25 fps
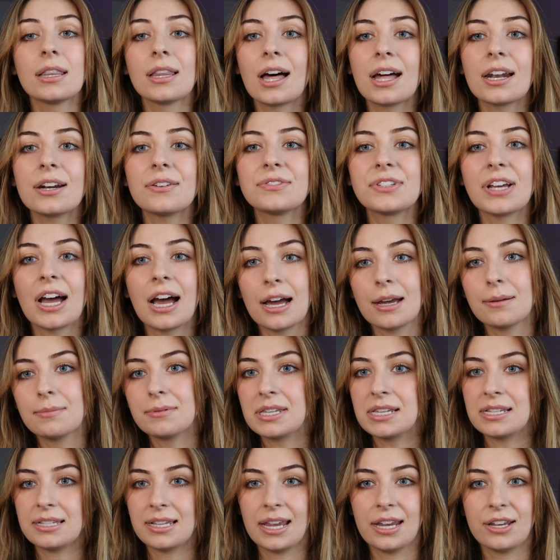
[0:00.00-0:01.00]
A lot of
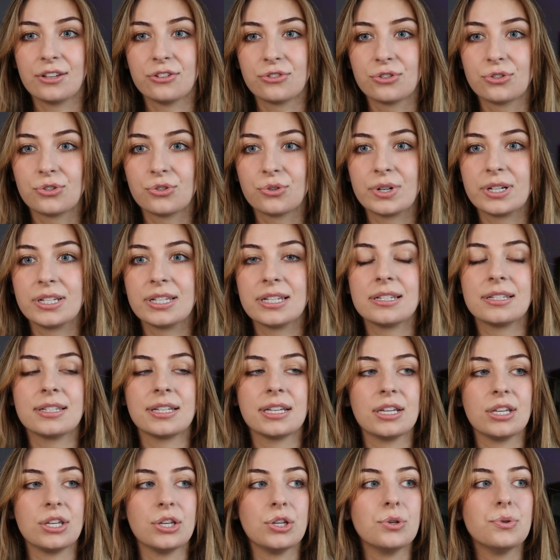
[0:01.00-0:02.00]
times these answer choices
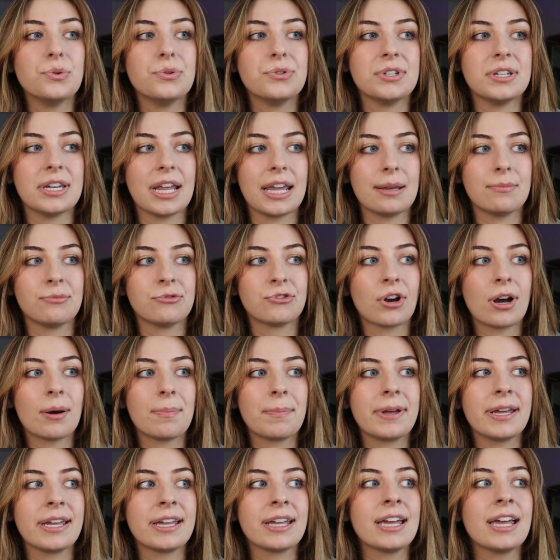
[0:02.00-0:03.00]
that use name
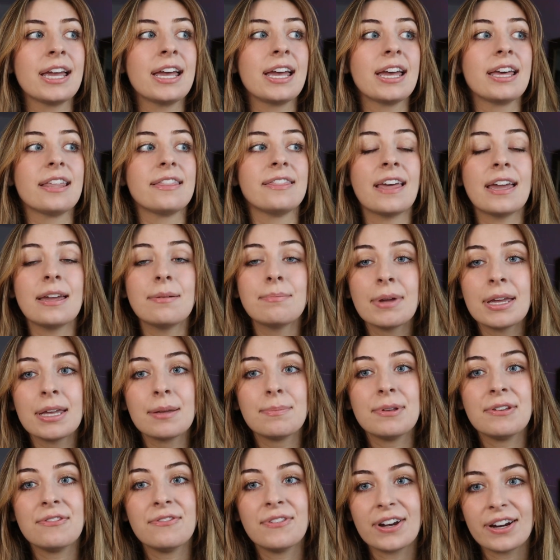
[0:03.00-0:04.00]
dropping, they
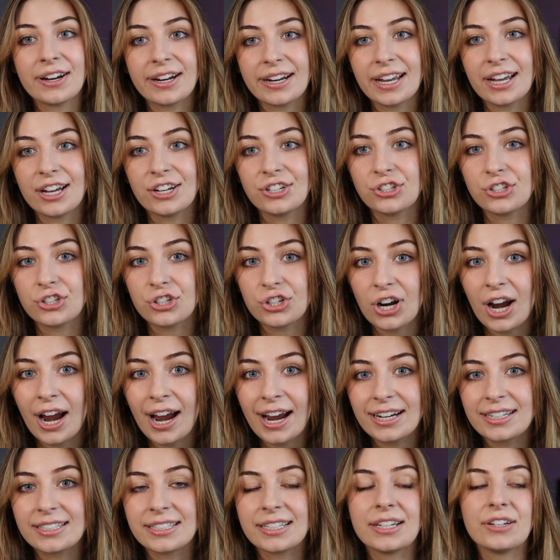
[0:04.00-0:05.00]
may be very
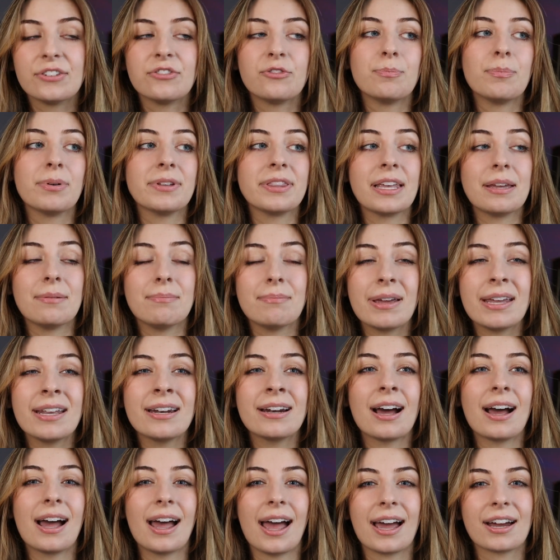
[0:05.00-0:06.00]
attractive, but they may
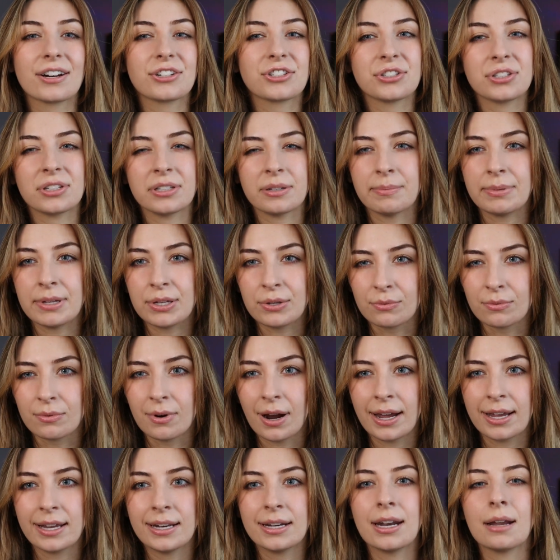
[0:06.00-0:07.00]
not actually be
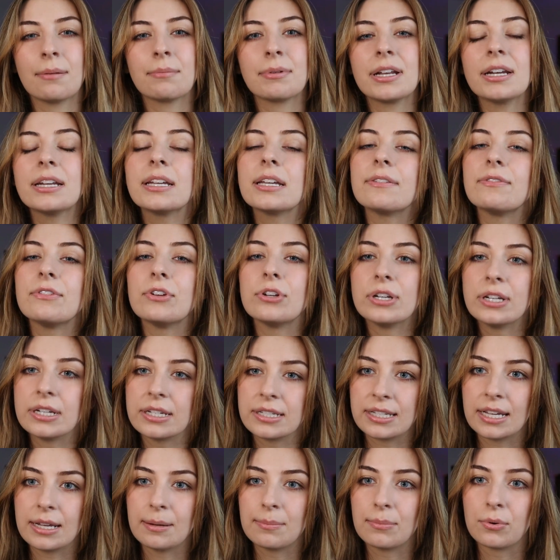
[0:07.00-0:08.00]
right. And I'm gonna give you an
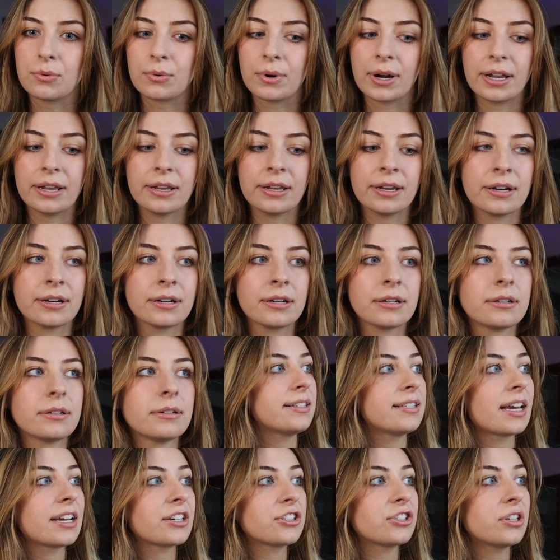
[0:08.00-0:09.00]
example right here.
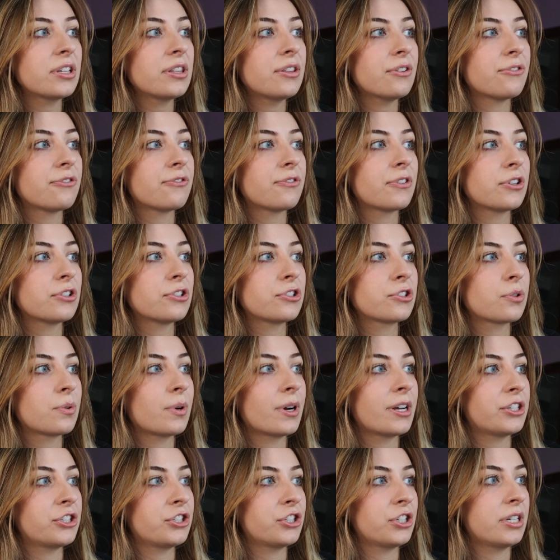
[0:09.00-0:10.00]
It's actually the first
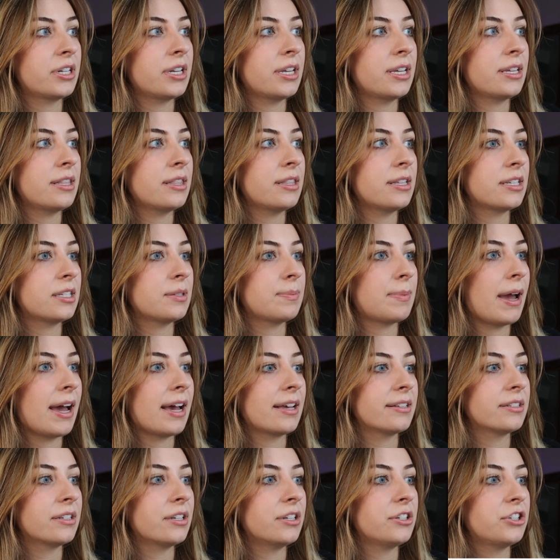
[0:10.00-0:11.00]
question in this
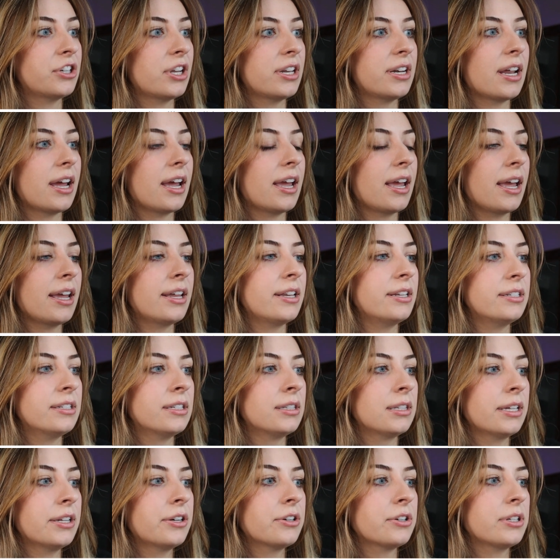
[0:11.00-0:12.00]
passage, and I, it,
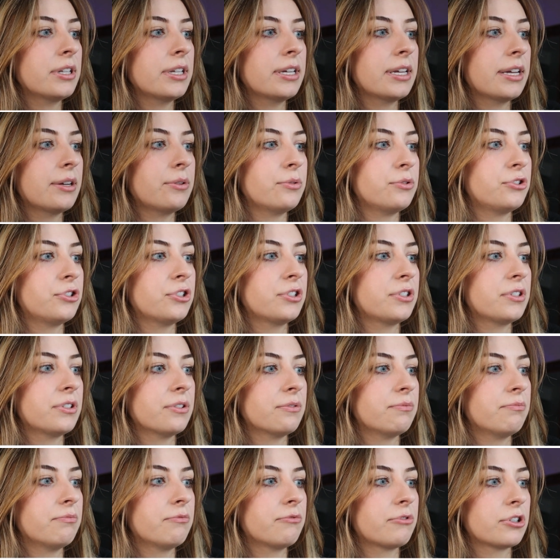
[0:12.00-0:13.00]
literally it was just
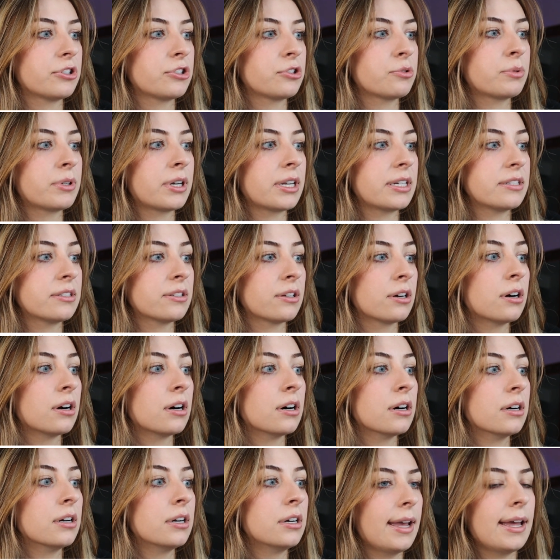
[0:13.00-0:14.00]
the first one I saw,